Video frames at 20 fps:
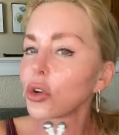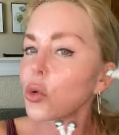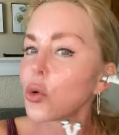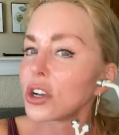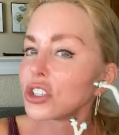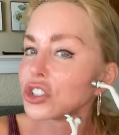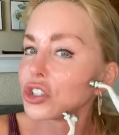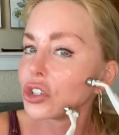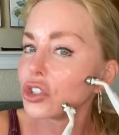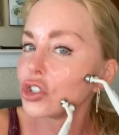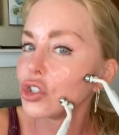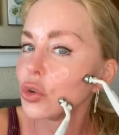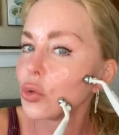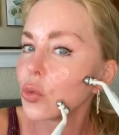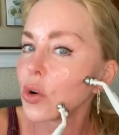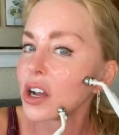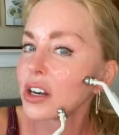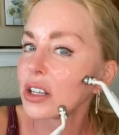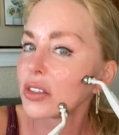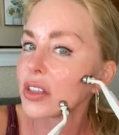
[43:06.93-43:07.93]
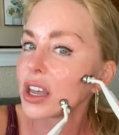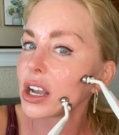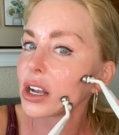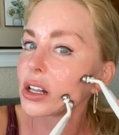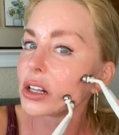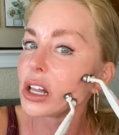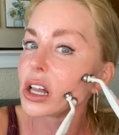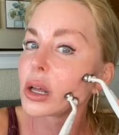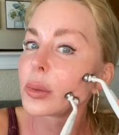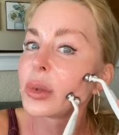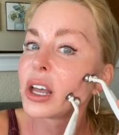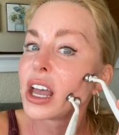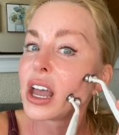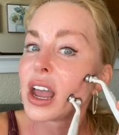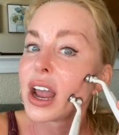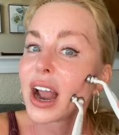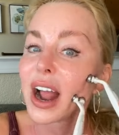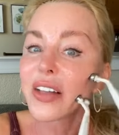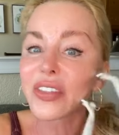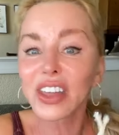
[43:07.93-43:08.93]
all the questions you want in that club
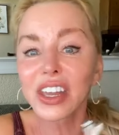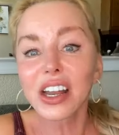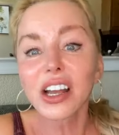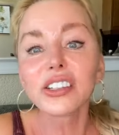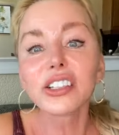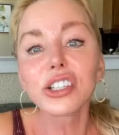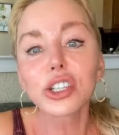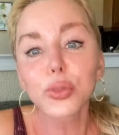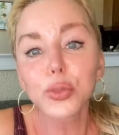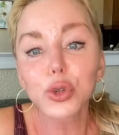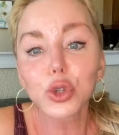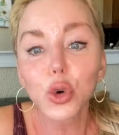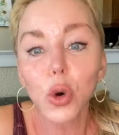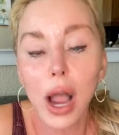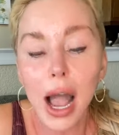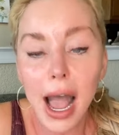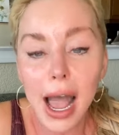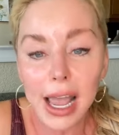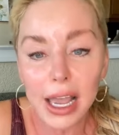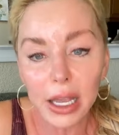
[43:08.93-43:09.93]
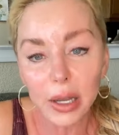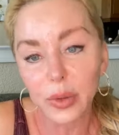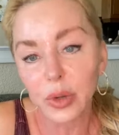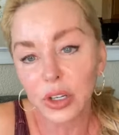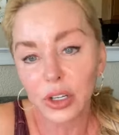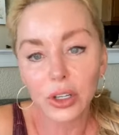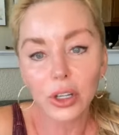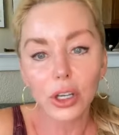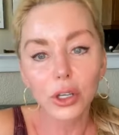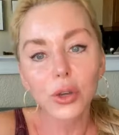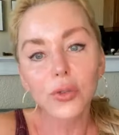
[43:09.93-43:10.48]
and then unsubscribe.